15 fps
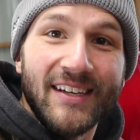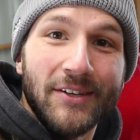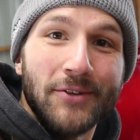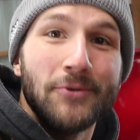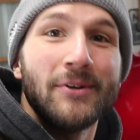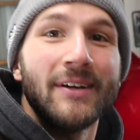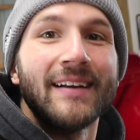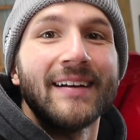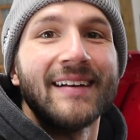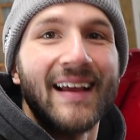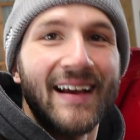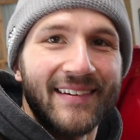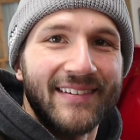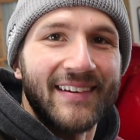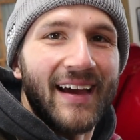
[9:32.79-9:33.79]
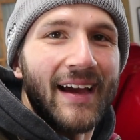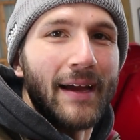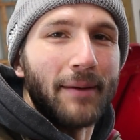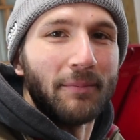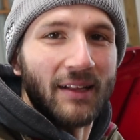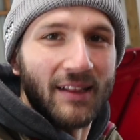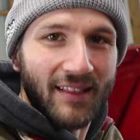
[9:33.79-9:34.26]
you next
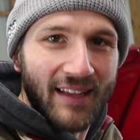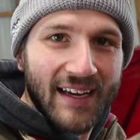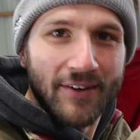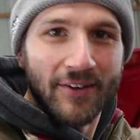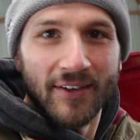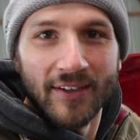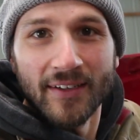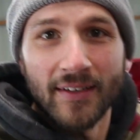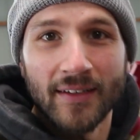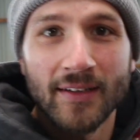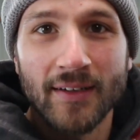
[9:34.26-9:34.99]
time. Later!